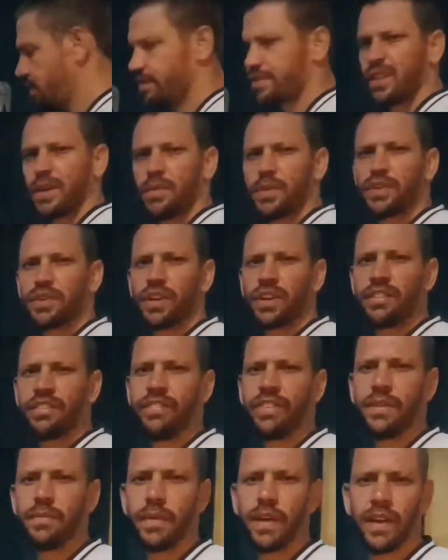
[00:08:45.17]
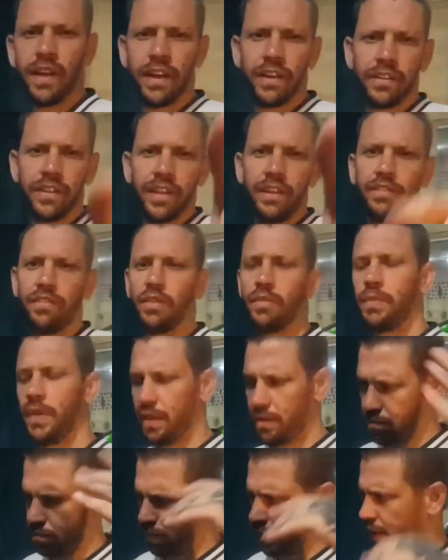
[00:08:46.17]
If someone's got a female out there for
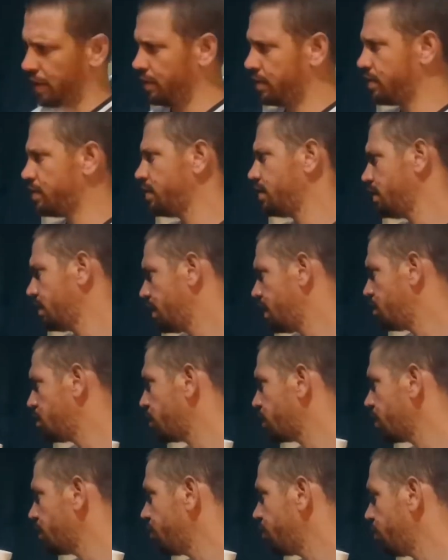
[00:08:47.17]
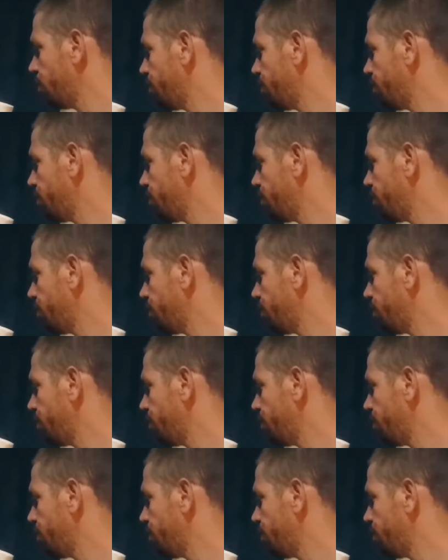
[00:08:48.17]
me, please. I'm looking